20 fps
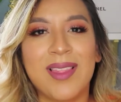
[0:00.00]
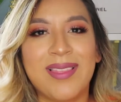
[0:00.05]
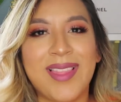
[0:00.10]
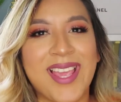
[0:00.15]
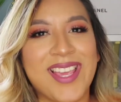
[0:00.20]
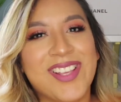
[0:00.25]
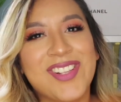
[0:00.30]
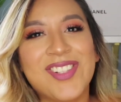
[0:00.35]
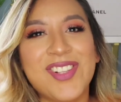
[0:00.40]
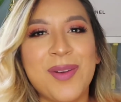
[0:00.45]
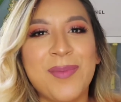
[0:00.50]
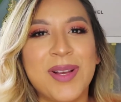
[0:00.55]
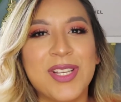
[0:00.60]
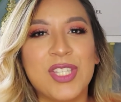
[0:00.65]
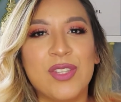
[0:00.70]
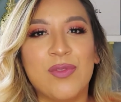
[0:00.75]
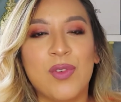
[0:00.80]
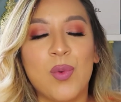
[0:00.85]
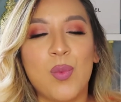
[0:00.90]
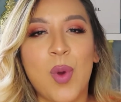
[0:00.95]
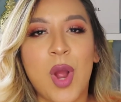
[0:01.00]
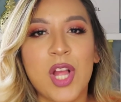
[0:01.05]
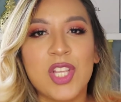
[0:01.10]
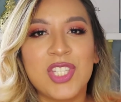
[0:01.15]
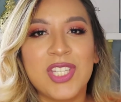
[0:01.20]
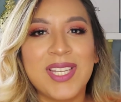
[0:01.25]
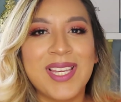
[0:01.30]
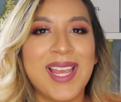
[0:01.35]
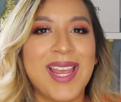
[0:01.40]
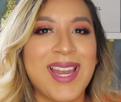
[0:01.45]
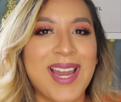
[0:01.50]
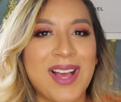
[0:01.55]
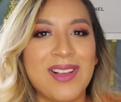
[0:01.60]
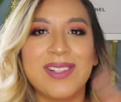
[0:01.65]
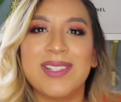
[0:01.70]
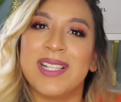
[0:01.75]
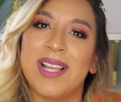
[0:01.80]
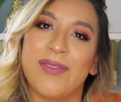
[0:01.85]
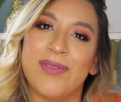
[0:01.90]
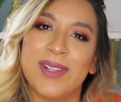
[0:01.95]
thank you so much for watching, and I'll
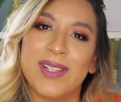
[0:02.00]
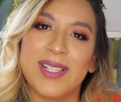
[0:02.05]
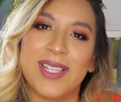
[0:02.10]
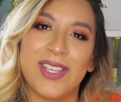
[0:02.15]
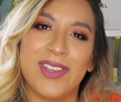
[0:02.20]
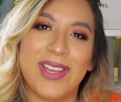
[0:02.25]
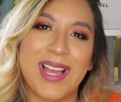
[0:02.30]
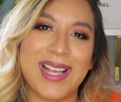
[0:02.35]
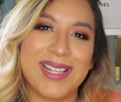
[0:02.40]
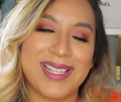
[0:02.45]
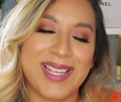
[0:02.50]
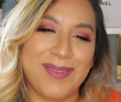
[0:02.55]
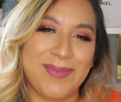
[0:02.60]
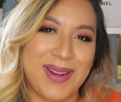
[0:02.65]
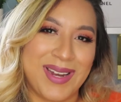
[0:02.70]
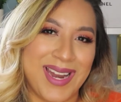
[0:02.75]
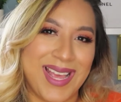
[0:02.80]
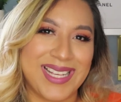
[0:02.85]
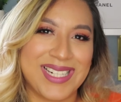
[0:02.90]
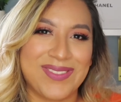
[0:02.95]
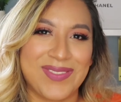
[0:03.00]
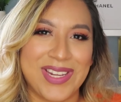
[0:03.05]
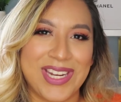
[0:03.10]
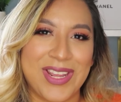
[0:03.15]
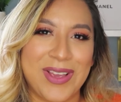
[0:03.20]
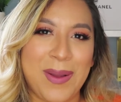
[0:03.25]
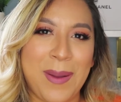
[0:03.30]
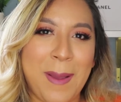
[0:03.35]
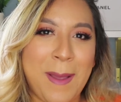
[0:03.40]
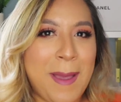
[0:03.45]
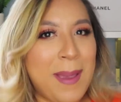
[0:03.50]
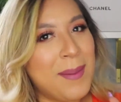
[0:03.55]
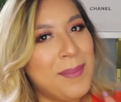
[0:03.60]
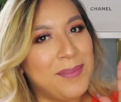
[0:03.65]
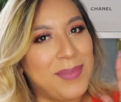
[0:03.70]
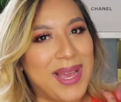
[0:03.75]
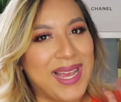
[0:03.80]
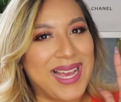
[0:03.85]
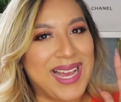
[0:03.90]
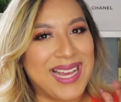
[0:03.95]
definitely see you guys in my next video.
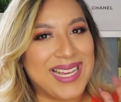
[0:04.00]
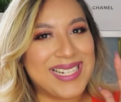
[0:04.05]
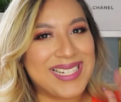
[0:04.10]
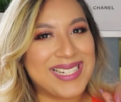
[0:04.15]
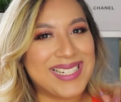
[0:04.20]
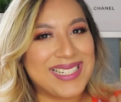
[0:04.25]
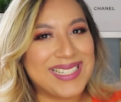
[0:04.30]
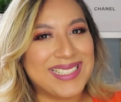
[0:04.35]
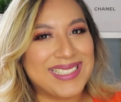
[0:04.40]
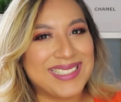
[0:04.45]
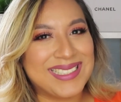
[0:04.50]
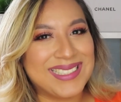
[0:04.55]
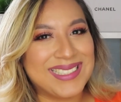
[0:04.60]
Bye guys.